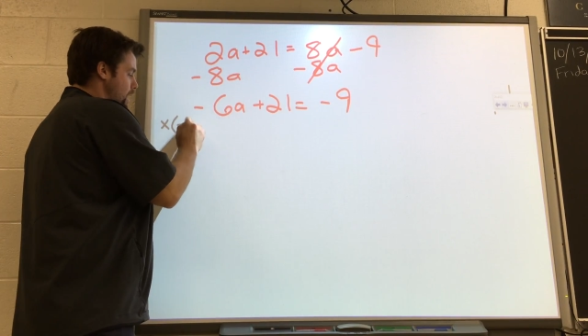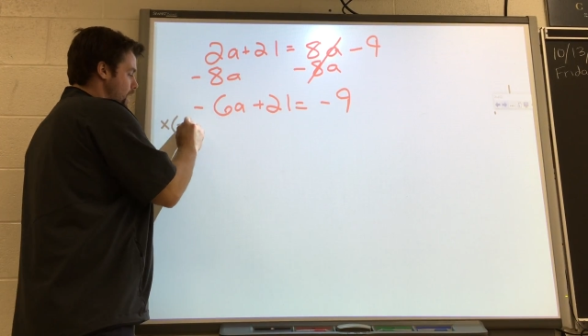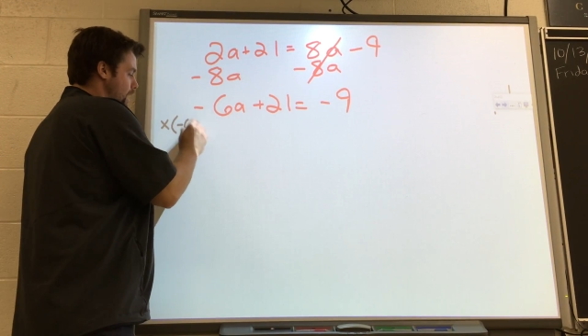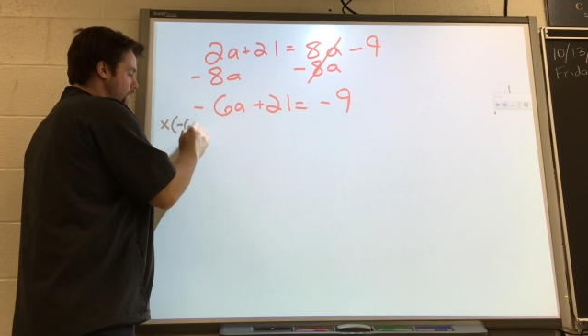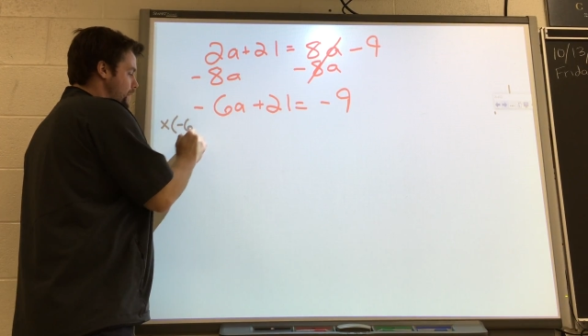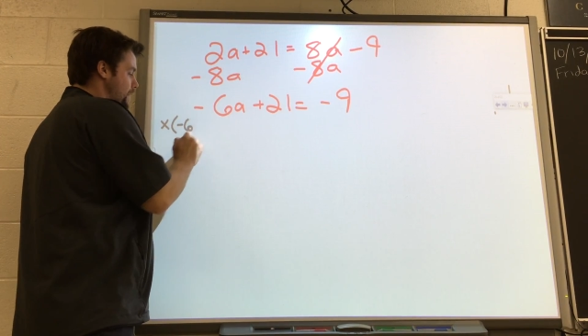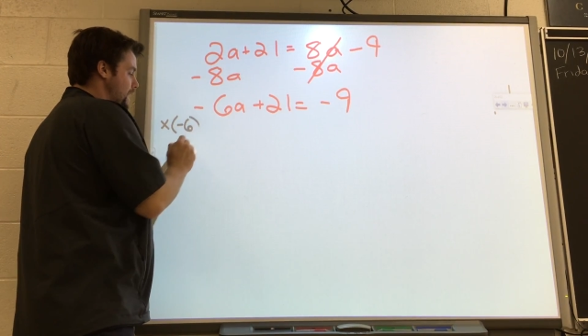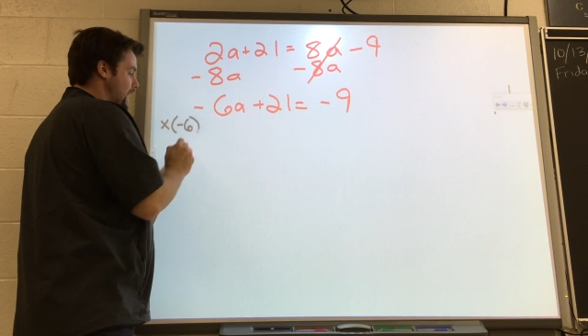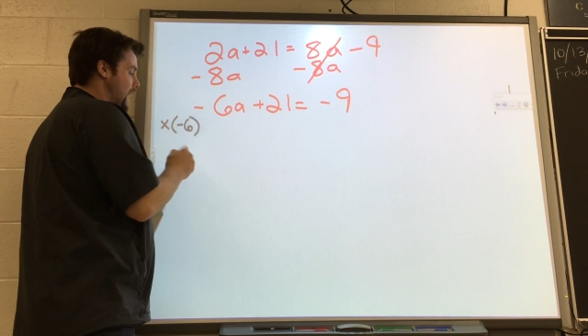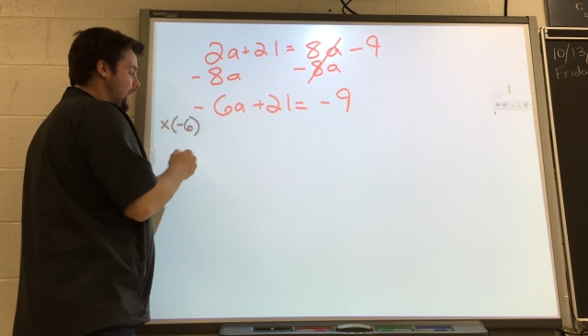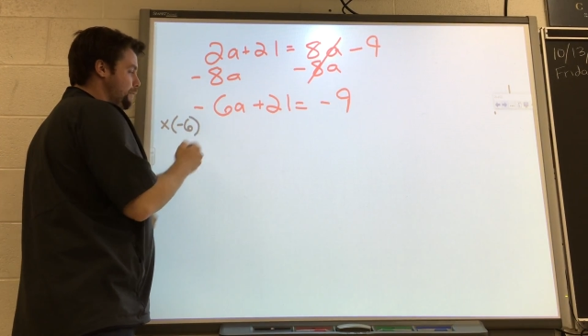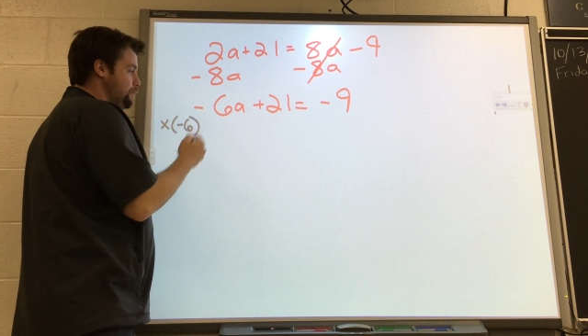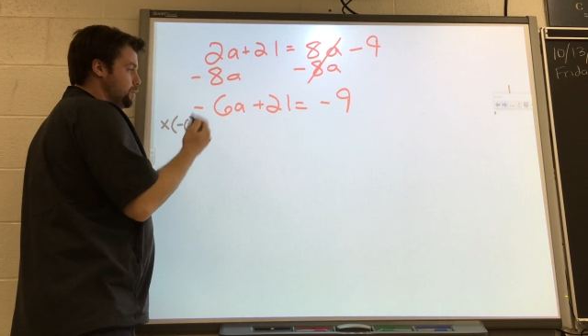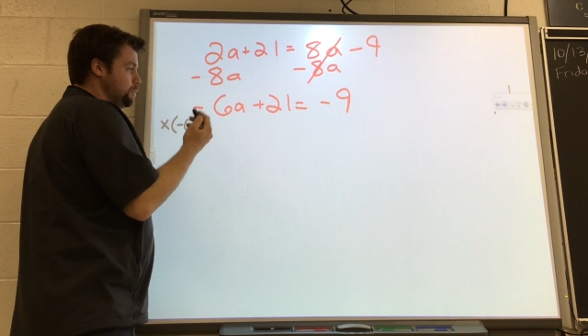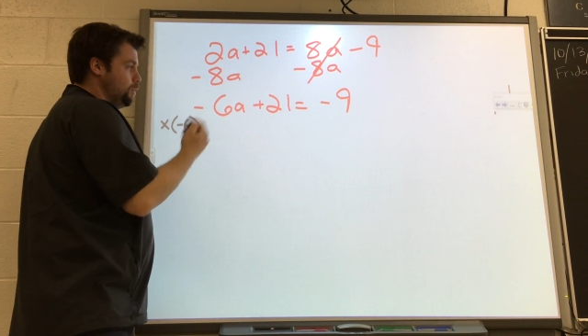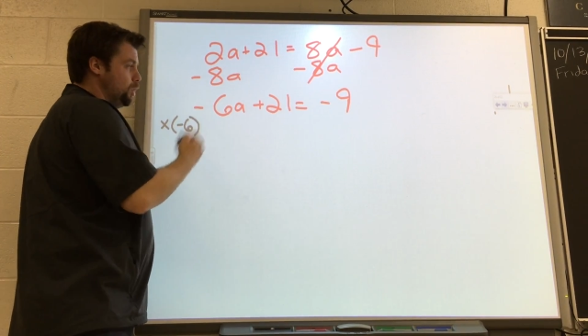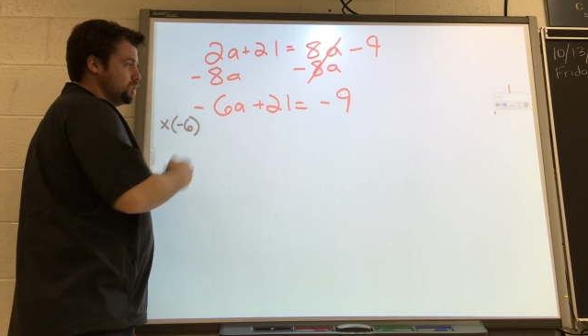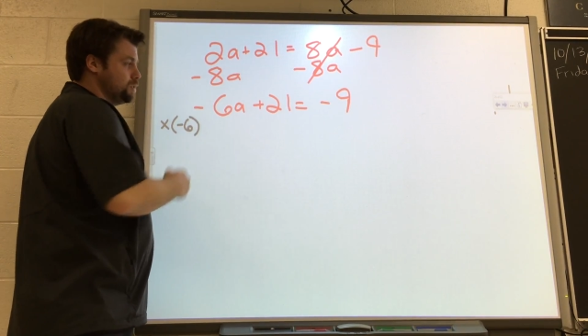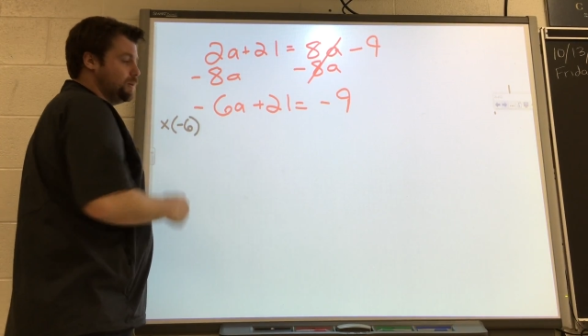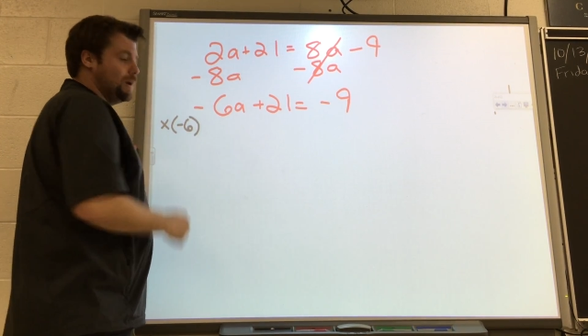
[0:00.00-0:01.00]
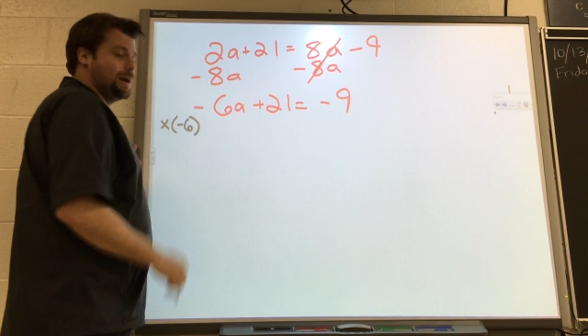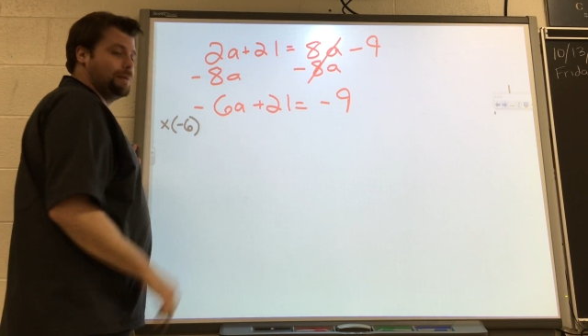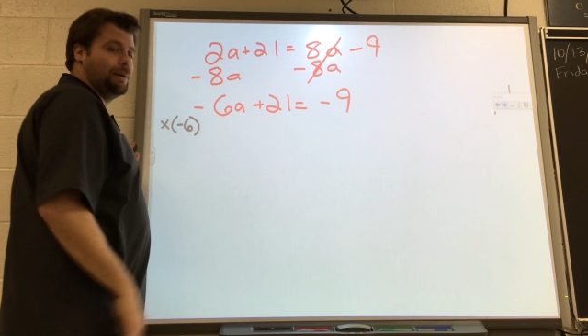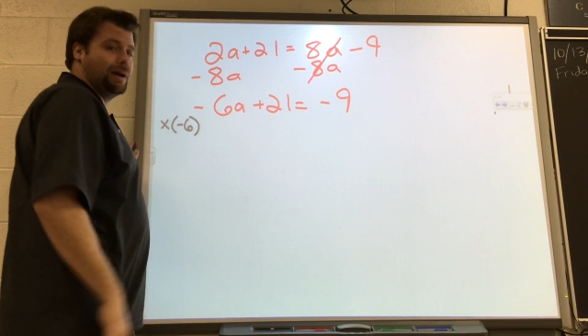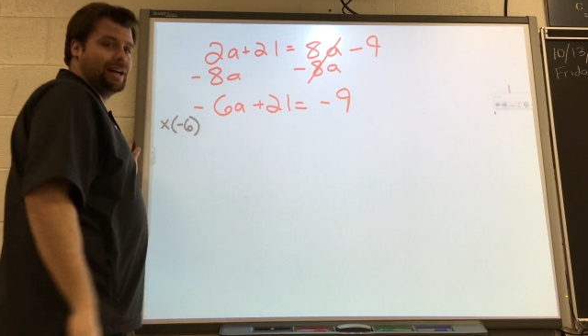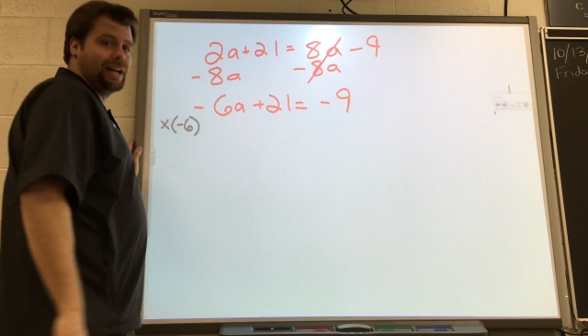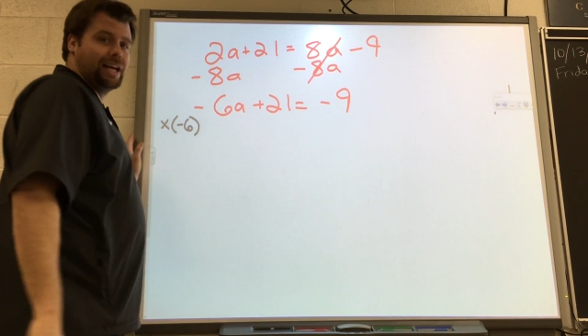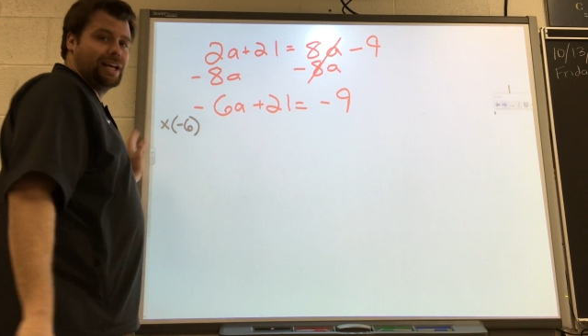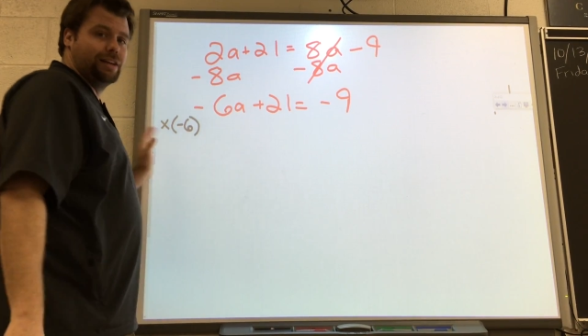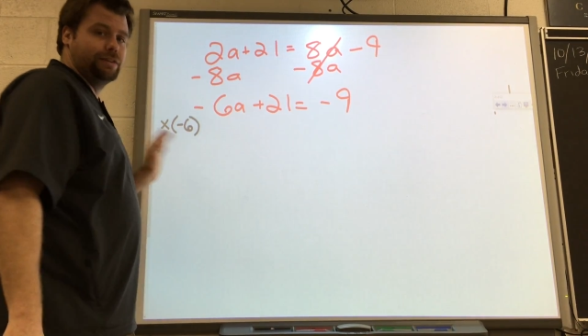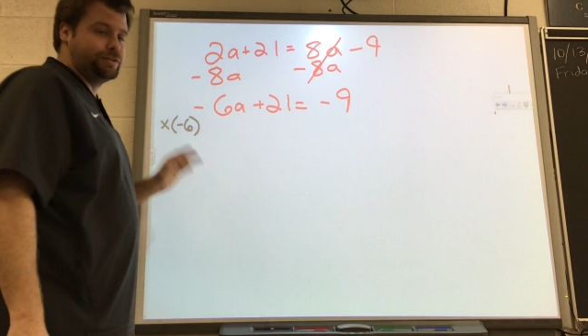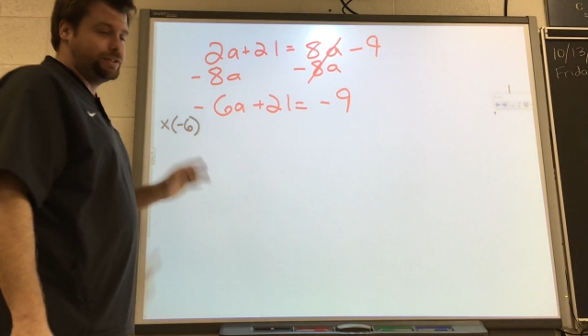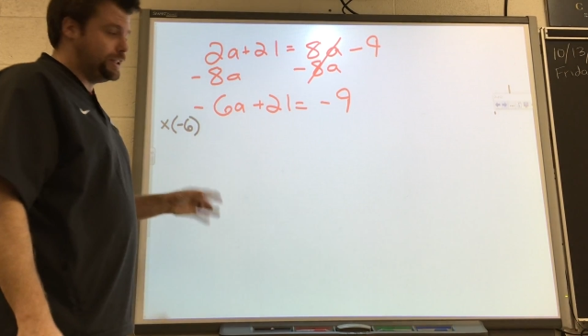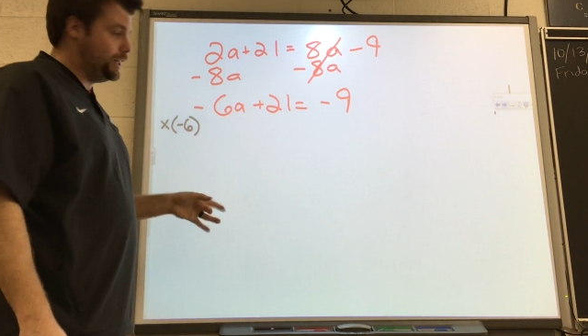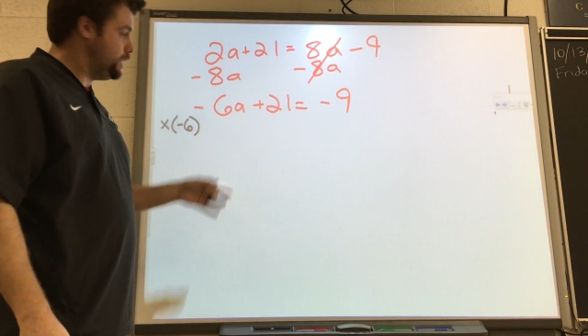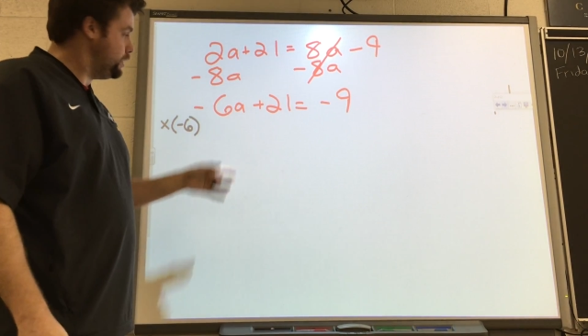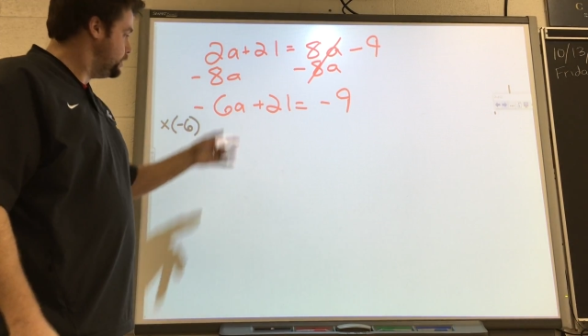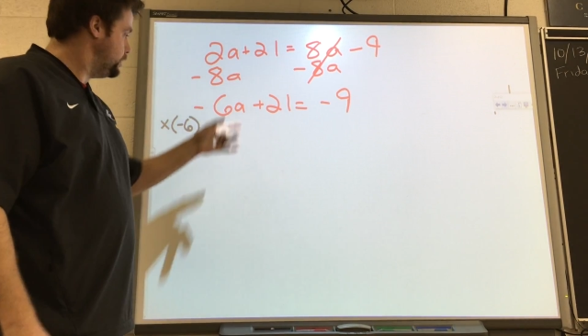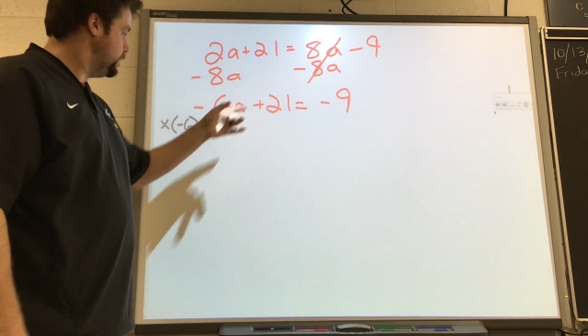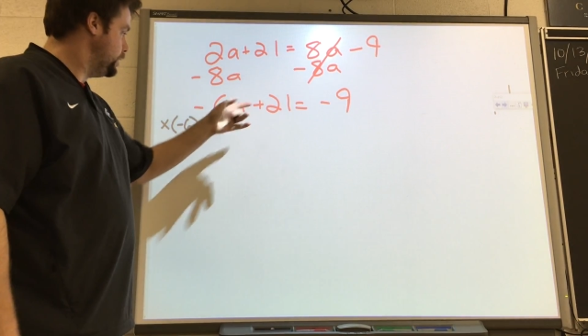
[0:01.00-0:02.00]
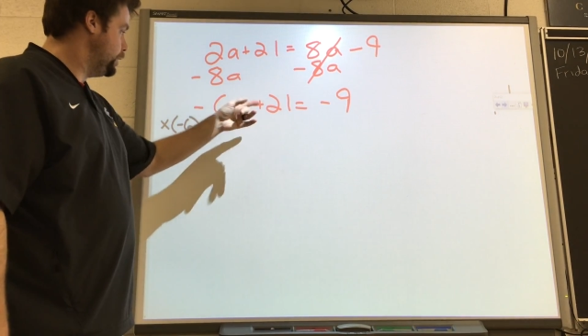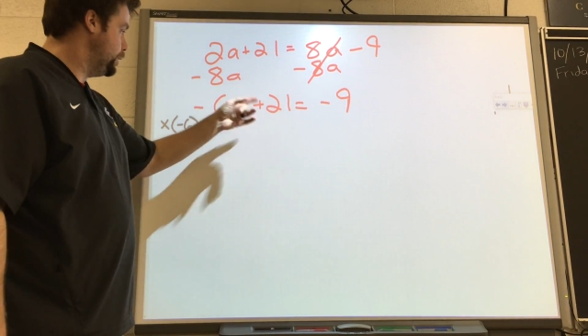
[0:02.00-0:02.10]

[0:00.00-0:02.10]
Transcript: And then after multiplying by negative 6,